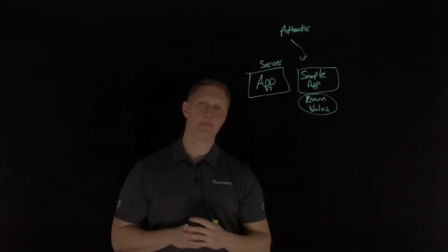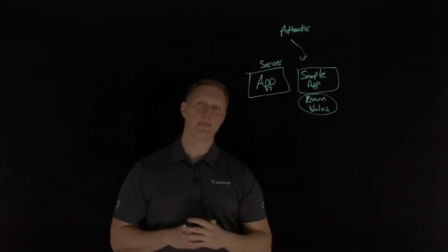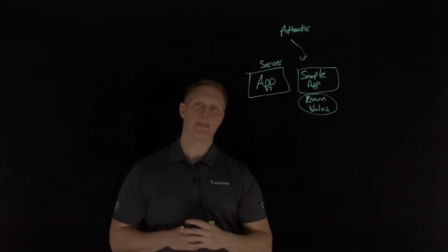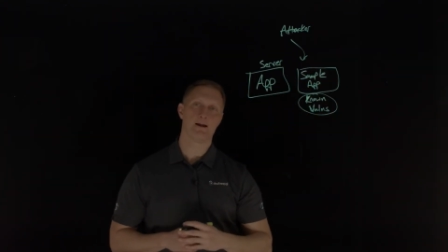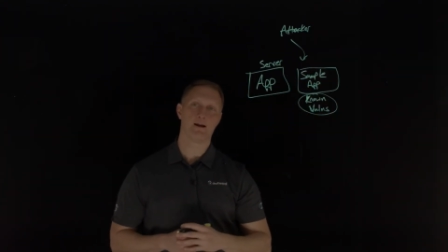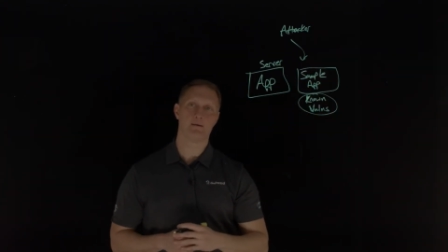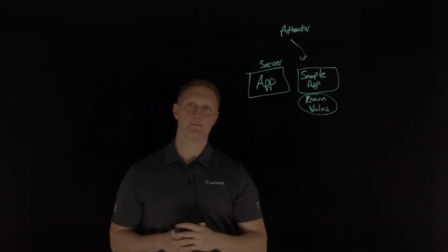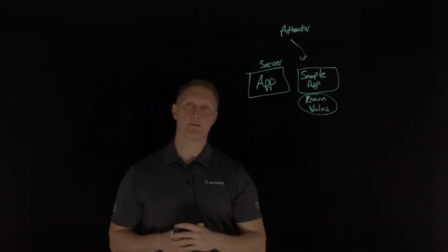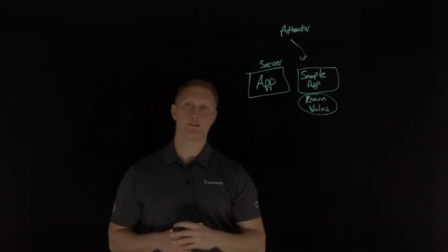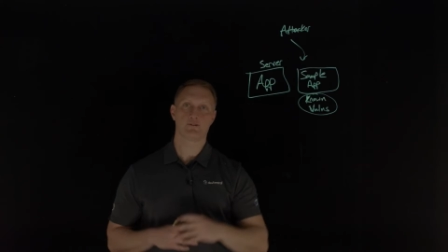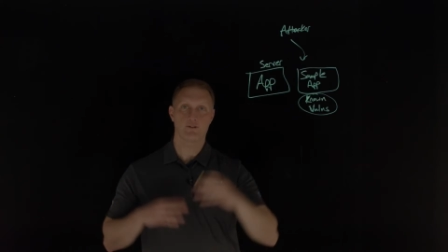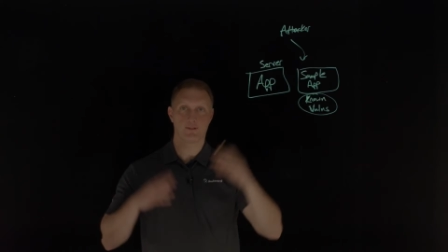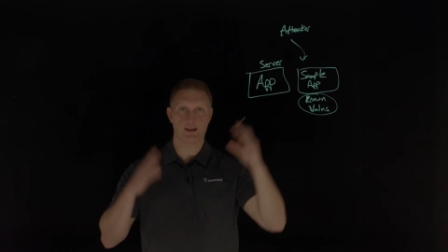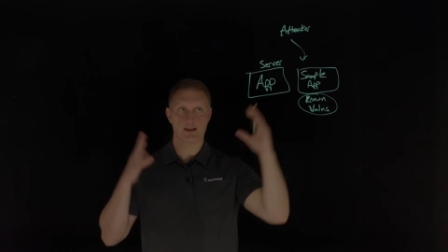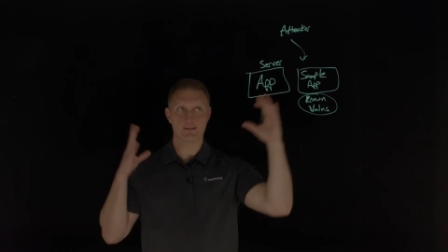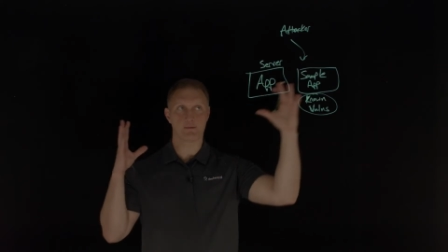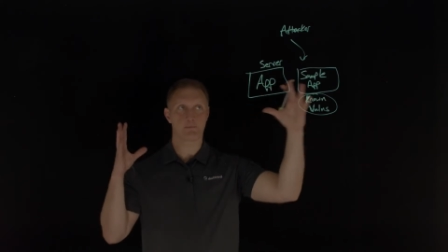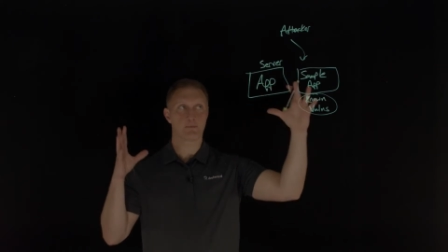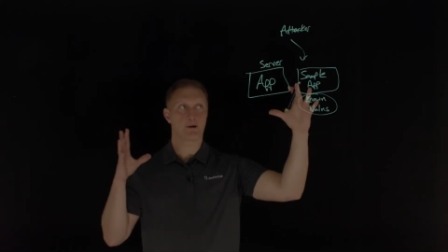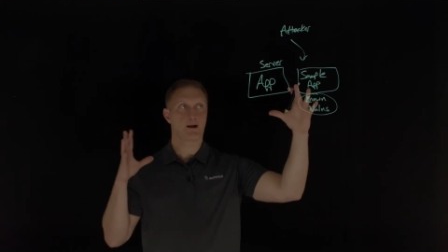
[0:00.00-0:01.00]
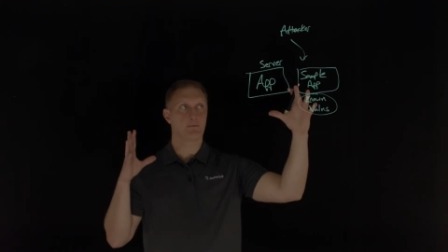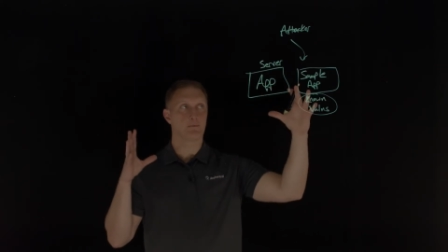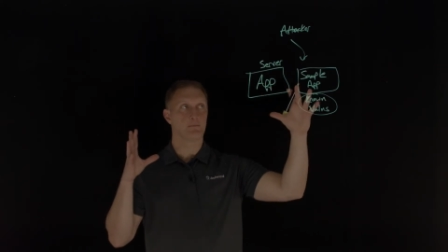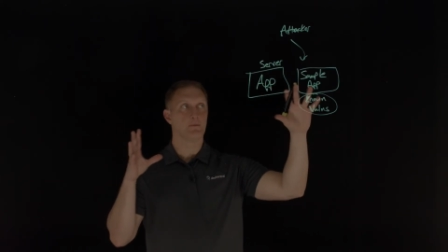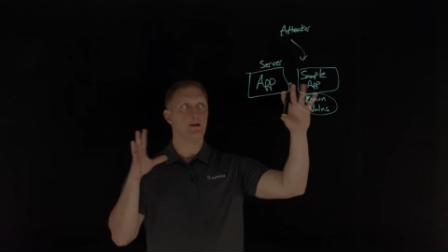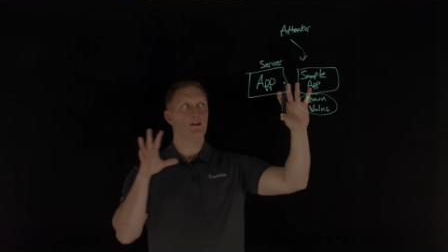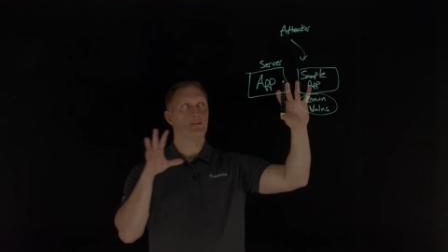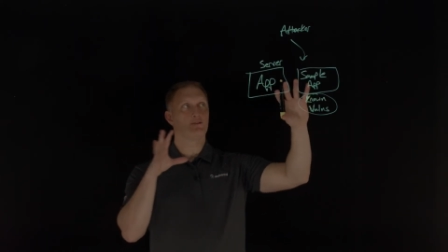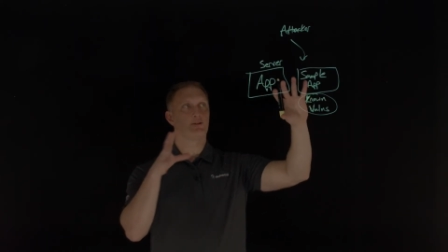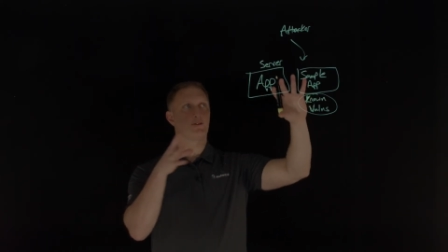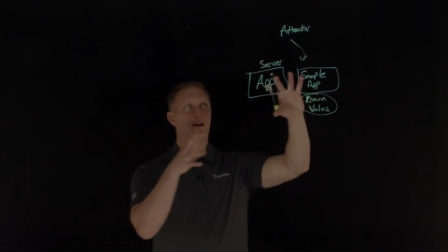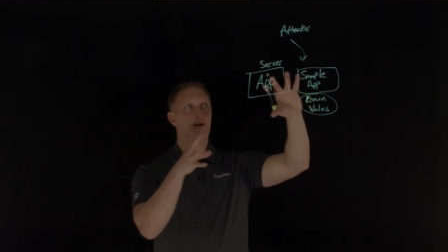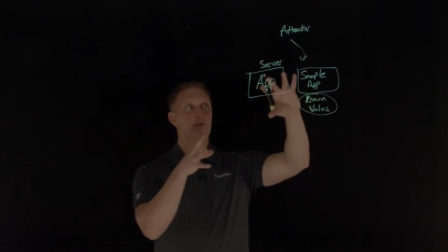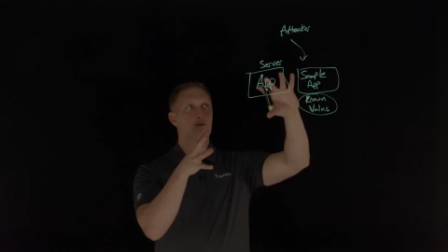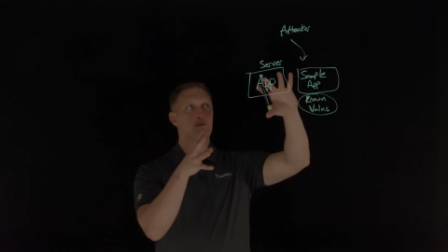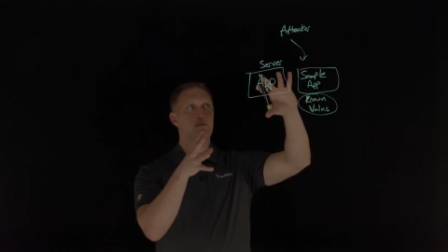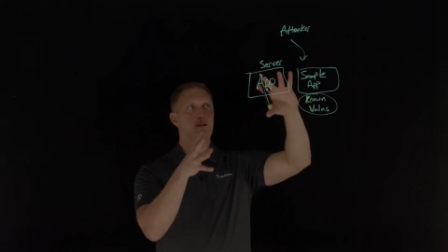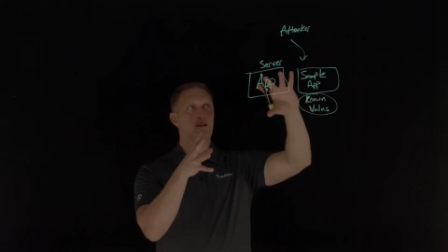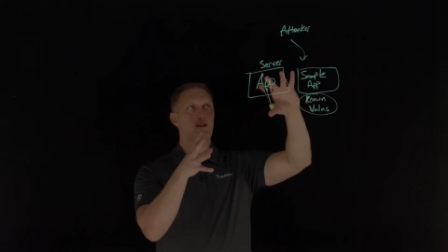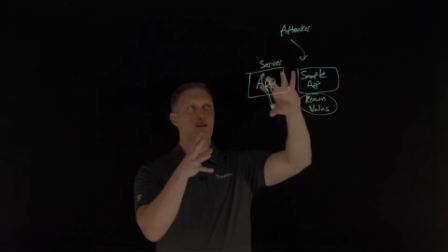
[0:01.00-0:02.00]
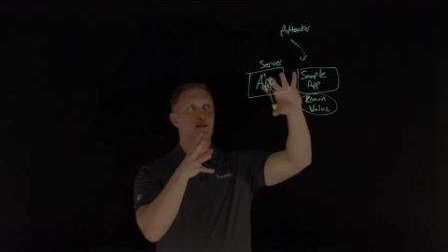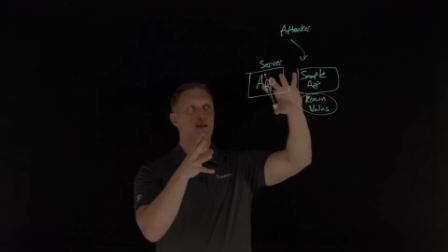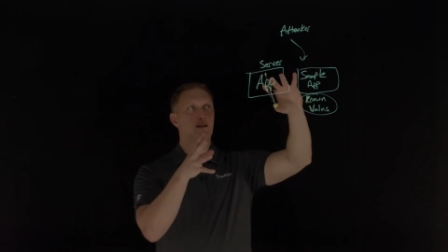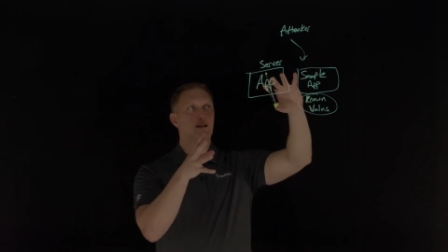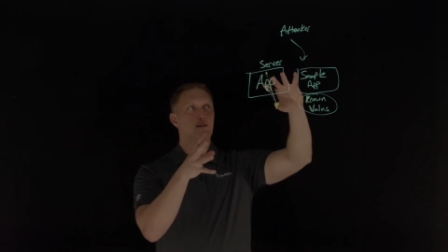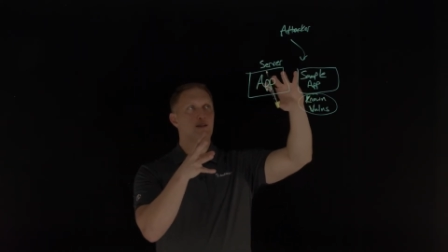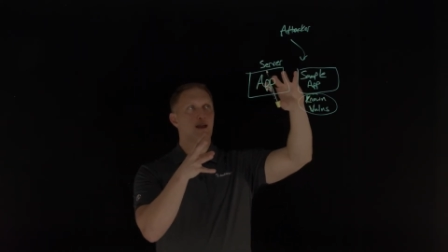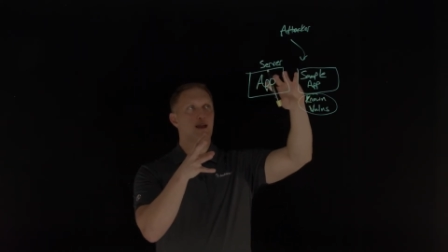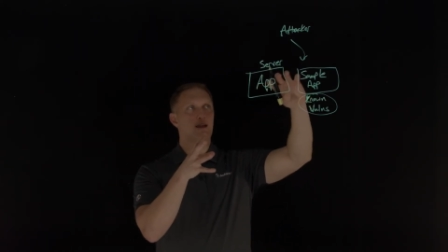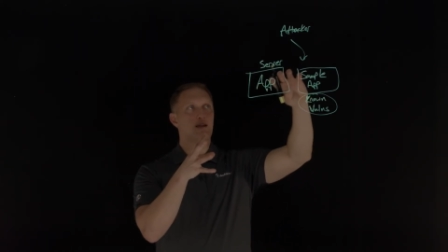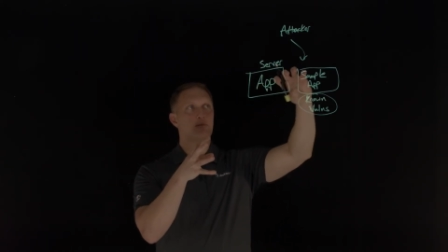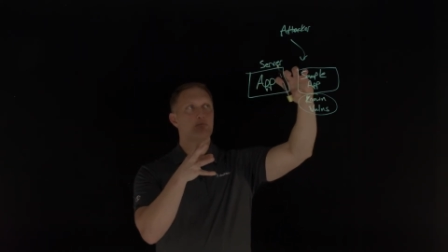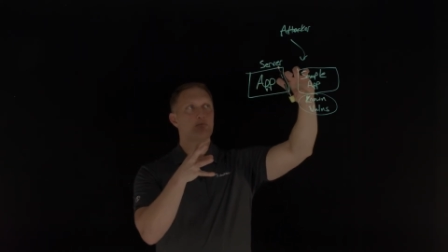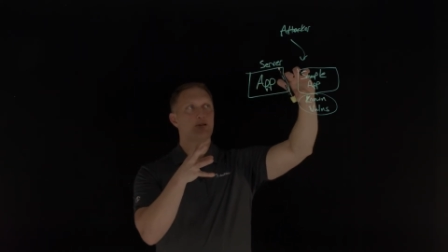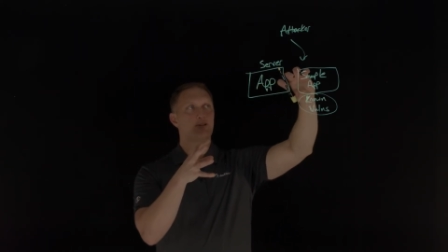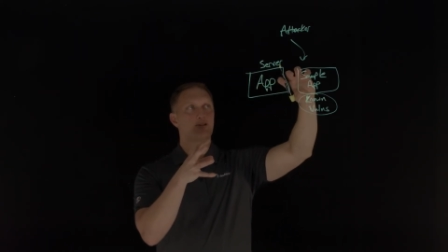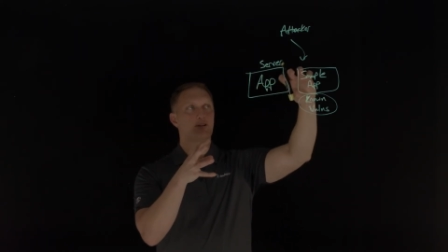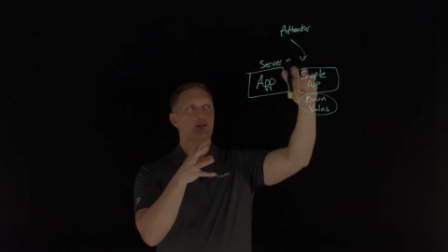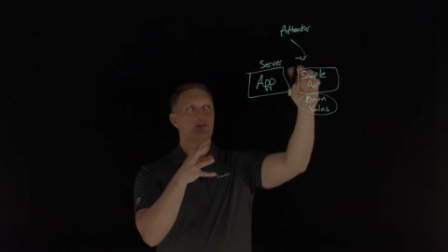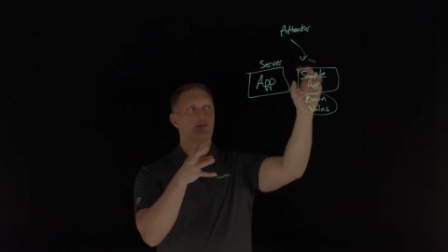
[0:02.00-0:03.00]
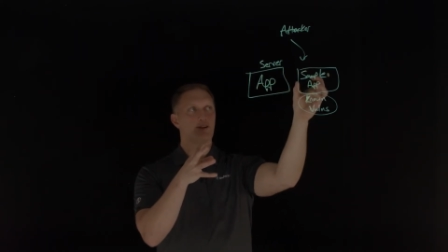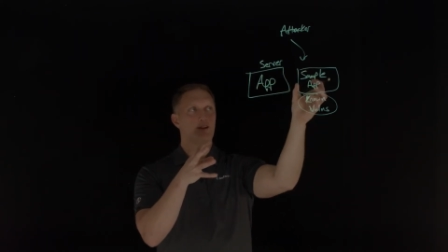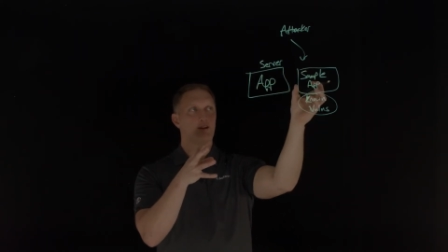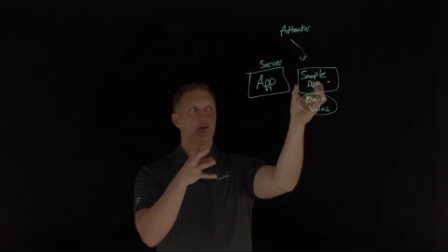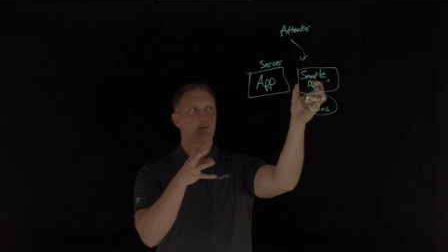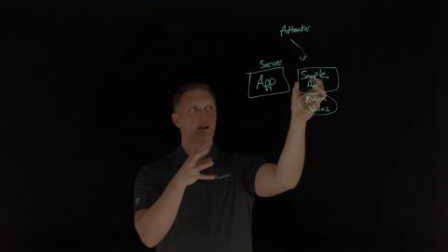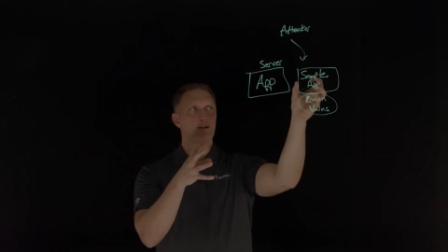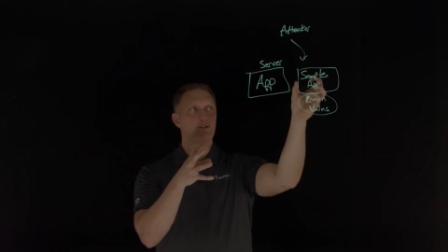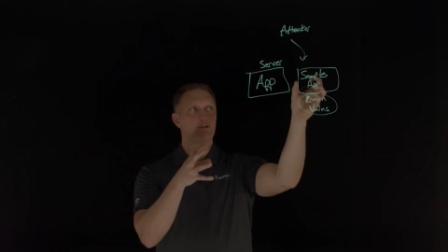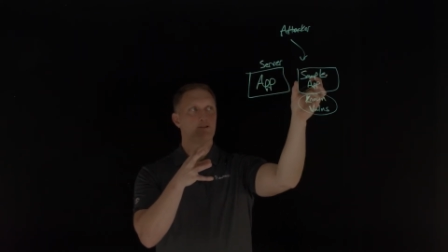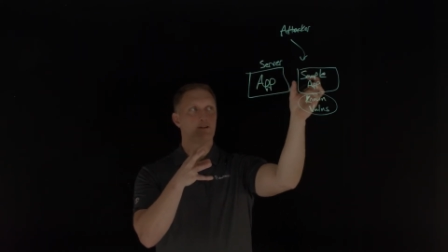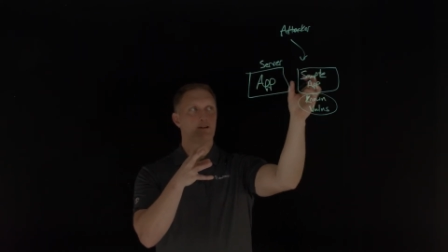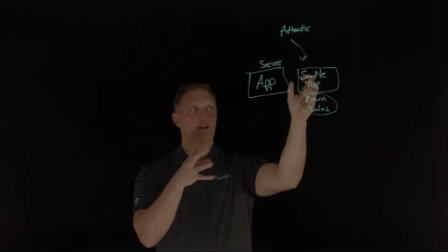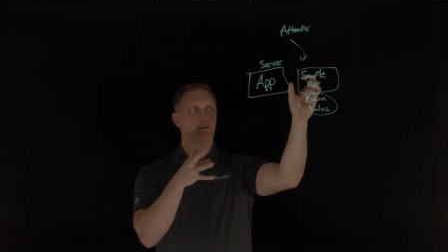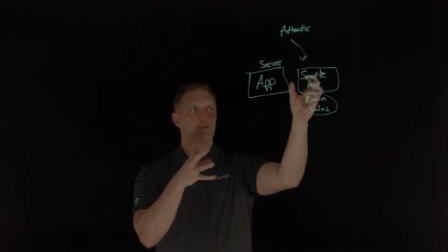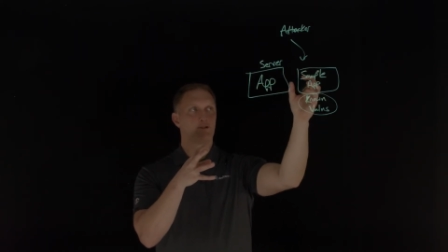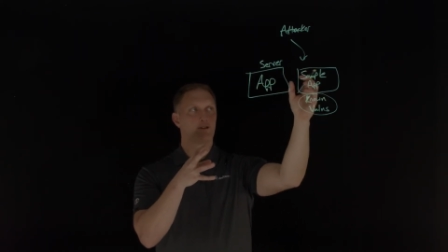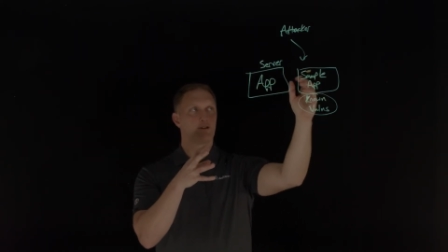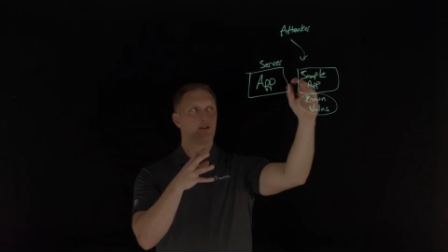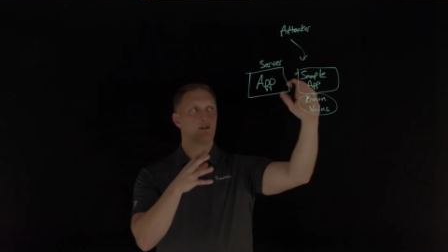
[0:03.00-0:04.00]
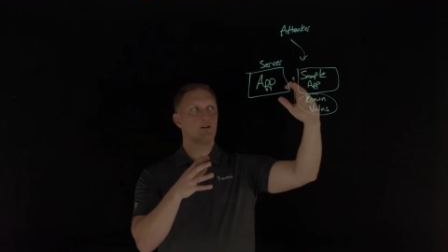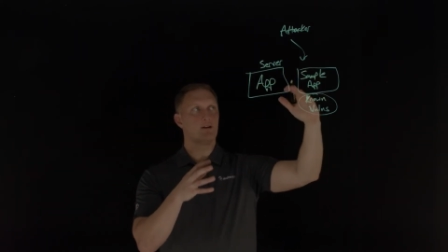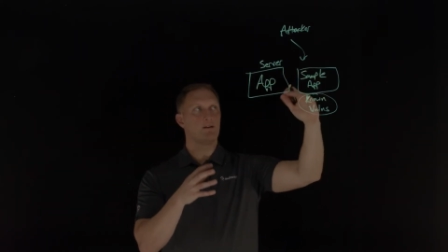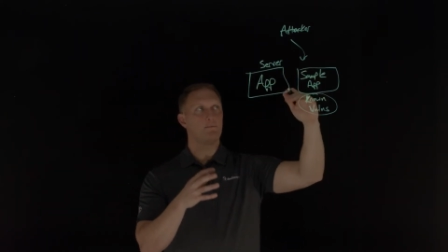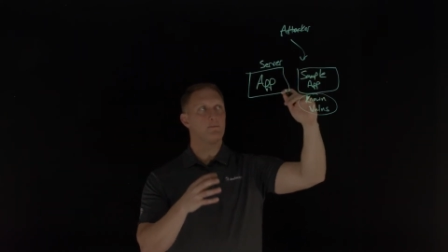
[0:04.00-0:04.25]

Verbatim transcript: Um, so that's a problem. So that would be a misconfiguration of security,